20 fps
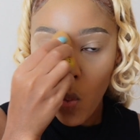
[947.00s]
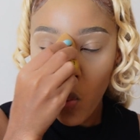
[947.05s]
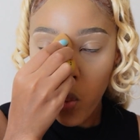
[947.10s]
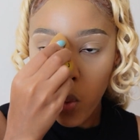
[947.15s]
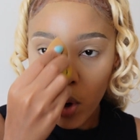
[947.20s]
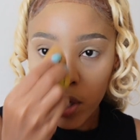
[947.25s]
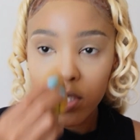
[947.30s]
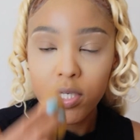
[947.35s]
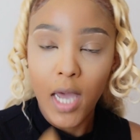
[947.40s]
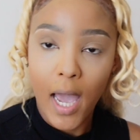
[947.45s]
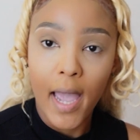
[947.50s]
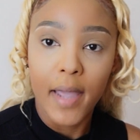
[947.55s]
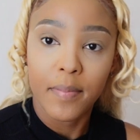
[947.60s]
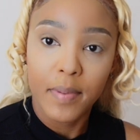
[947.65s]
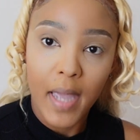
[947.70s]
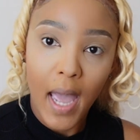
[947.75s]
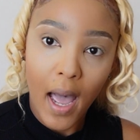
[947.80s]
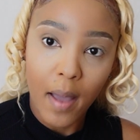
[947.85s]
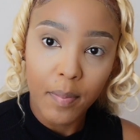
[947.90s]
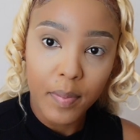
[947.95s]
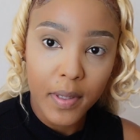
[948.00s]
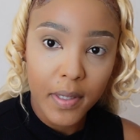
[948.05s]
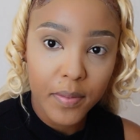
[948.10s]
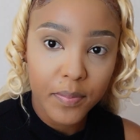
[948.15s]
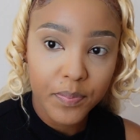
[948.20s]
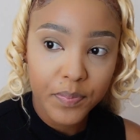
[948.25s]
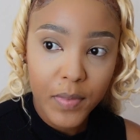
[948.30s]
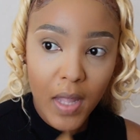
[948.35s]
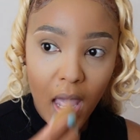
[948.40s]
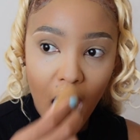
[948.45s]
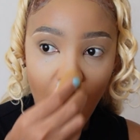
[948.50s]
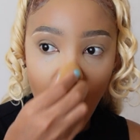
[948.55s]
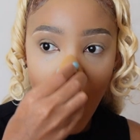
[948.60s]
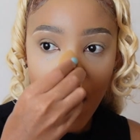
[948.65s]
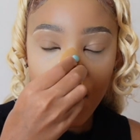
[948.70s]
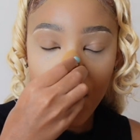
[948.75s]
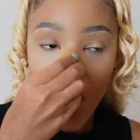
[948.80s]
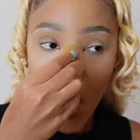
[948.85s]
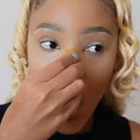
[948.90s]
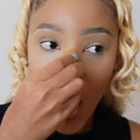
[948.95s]
would I be happy?
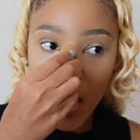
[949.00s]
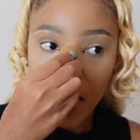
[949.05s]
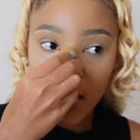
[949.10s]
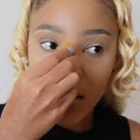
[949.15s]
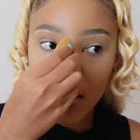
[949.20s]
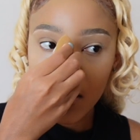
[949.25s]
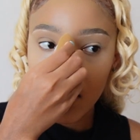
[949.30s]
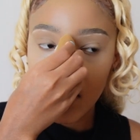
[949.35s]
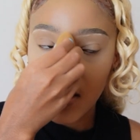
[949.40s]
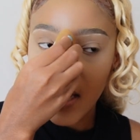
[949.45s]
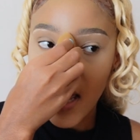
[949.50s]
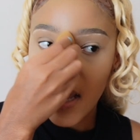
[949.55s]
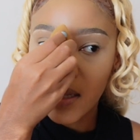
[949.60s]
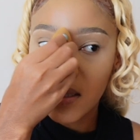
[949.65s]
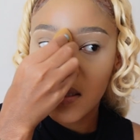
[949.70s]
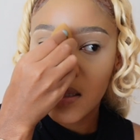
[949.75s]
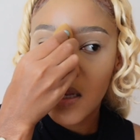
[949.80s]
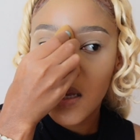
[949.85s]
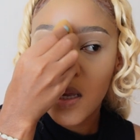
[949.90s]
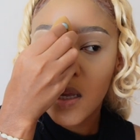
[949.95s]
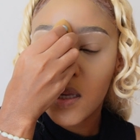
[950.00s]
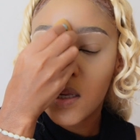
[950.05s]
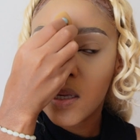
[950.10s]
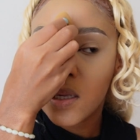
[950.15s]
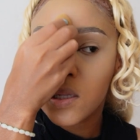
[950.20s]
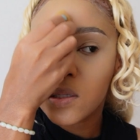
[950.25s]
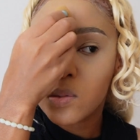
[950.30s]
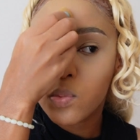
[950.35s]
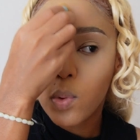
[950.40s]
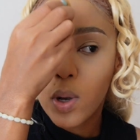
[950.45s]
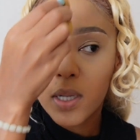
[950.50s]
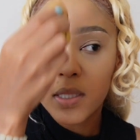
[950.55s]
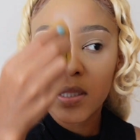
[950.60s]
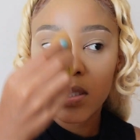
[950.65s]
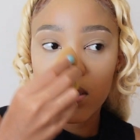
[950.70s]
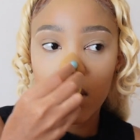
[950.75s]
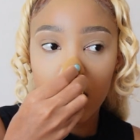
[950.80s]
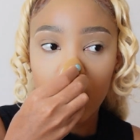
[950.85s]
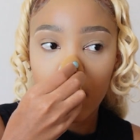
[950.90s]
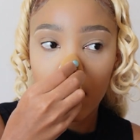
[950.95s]
And the answer to that is
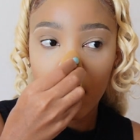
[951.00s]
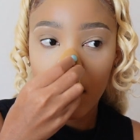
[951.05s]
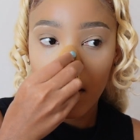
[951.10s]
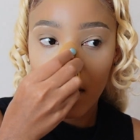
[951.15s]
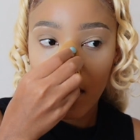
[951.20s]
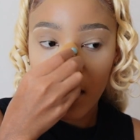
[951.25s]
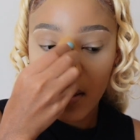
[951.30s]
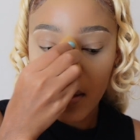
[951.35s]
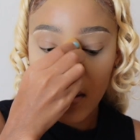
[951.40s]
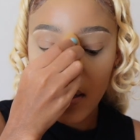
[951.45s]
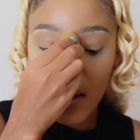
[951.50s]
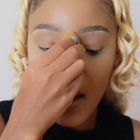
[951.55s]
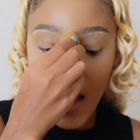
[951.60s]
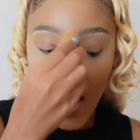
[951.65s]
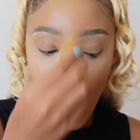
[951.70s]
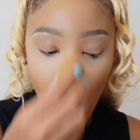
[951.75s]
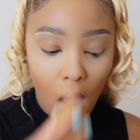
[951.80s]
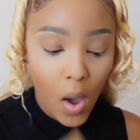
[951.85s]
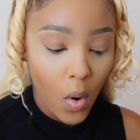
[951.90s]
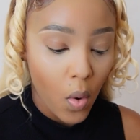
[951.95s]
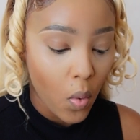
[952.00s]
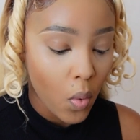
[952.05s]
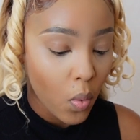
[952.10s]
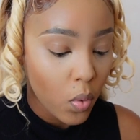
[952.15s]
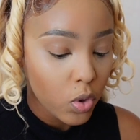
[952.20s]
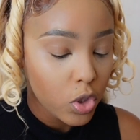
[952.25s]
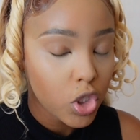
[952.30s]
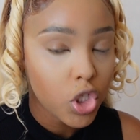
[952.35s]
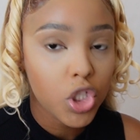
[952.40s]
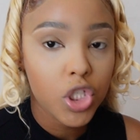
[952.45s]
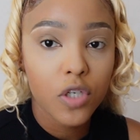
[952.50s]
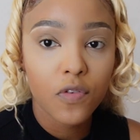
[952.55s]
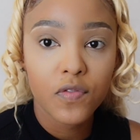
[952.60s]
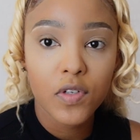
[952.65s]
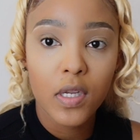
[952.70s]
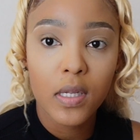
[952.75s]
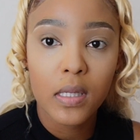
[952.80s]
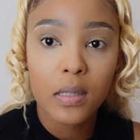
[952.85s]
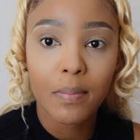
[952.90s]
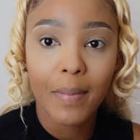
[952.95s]
what now
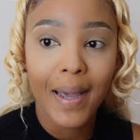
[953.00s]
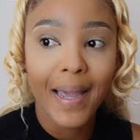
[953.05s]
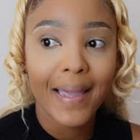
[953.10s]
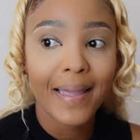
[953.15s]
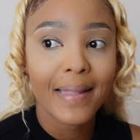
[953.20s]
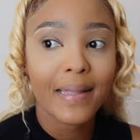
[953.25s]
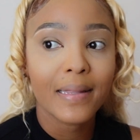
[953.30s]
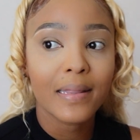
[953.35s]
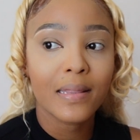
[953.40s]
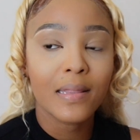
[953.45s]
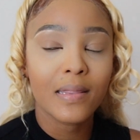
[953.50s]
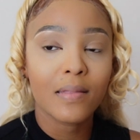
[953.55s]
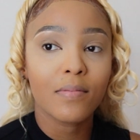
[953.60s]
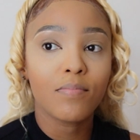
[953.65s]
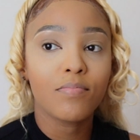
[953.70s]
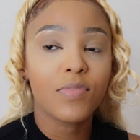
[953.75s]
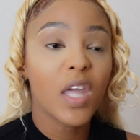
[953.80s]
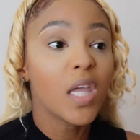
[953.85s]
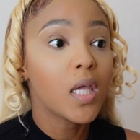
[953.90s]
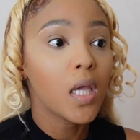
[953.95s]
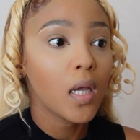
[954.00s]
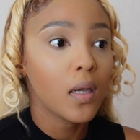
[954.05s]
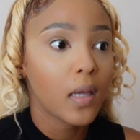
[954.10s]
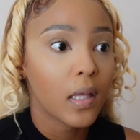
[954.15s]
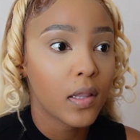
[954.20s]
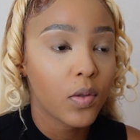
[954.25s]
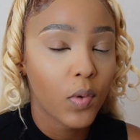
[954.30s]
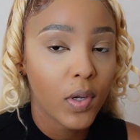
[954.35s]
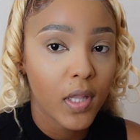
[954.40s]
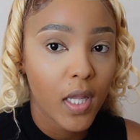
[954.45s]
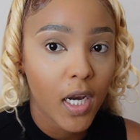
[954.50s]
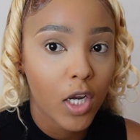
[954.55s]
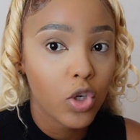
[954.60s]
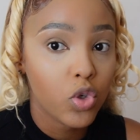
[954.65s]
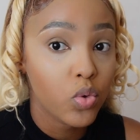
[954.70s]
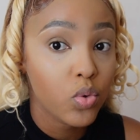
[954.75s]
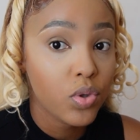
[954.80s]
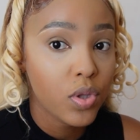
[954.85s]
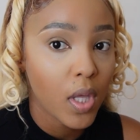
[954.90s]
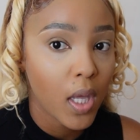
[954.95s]
shifts my thinking and the way that I
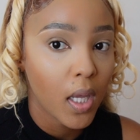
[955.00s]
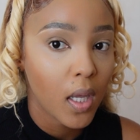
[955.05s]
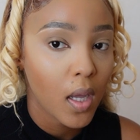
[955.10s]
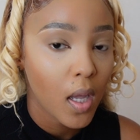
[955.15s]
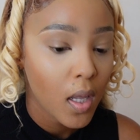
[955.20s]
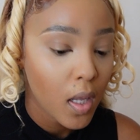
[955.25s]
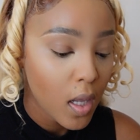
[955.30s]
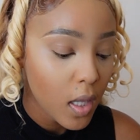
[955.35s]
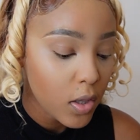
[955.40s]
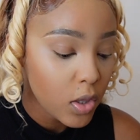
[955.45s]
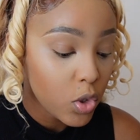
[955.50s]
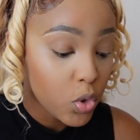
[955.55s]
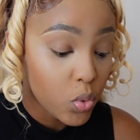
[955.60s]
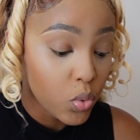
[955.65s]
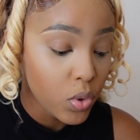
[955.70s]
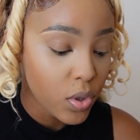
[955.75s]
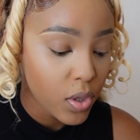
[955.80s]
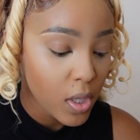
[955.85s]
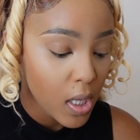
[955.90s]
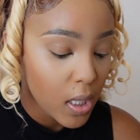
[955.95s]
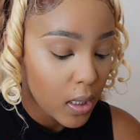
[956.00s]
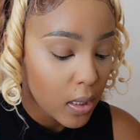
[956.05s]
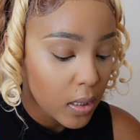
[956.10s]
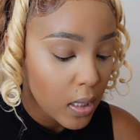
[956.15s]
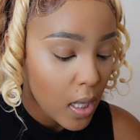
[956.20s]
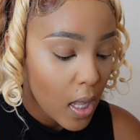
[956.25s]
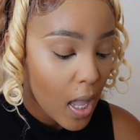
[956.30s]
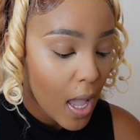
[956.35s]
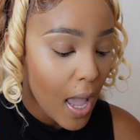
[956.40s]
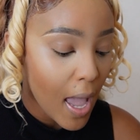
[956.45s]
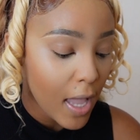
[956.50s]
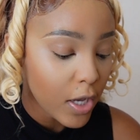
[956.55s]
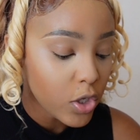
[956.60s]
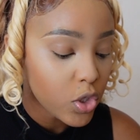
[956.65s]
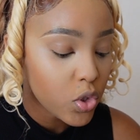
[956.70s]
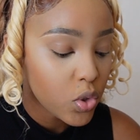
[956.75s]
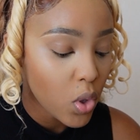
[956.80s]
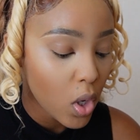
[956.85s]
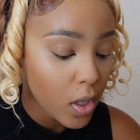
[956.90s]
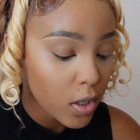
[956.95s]
do things. And
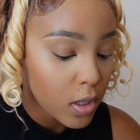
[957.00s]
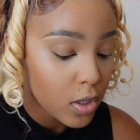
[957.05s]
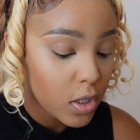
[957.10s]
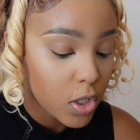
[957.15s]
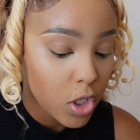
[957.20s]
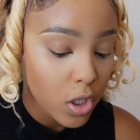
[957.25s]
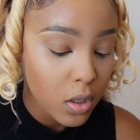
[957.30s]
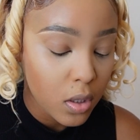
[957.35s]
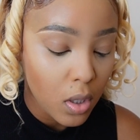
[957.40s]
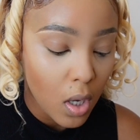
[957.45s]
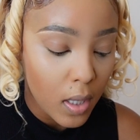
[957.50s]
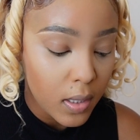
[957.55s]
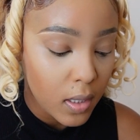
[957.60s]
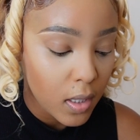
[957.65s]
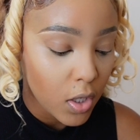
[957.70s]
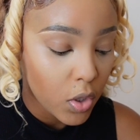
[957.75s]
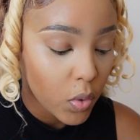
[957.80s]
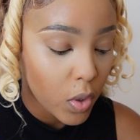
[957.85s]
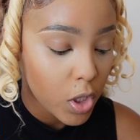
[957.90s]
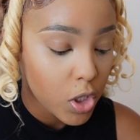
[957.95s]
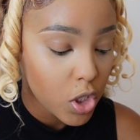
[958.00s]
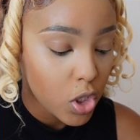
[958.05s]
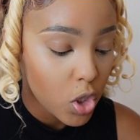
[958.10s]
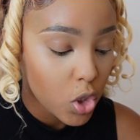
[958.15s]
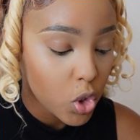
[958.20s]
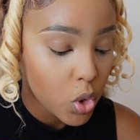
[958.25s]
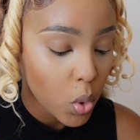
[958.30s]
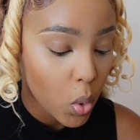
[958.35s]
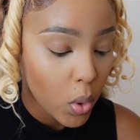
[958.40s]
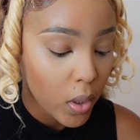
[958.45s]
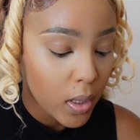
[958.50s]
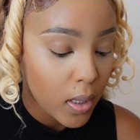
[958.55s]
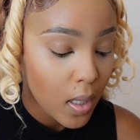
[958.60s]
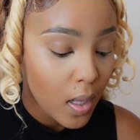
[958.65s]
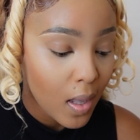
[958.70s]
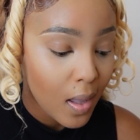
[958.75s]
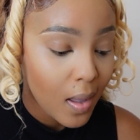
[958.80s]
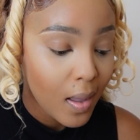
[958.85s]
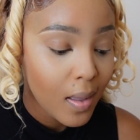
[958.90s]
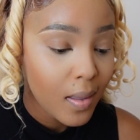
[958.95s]
just to answer that question in short,
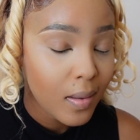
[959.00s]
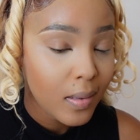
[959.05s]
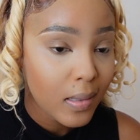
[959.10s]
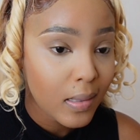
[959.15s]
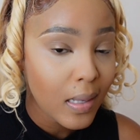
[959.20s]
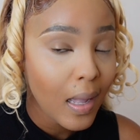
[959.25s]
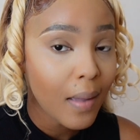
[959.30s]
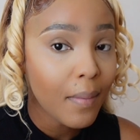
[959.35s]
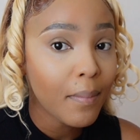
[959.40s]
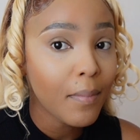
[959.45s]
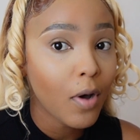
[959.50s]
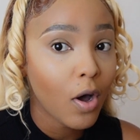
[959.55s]
some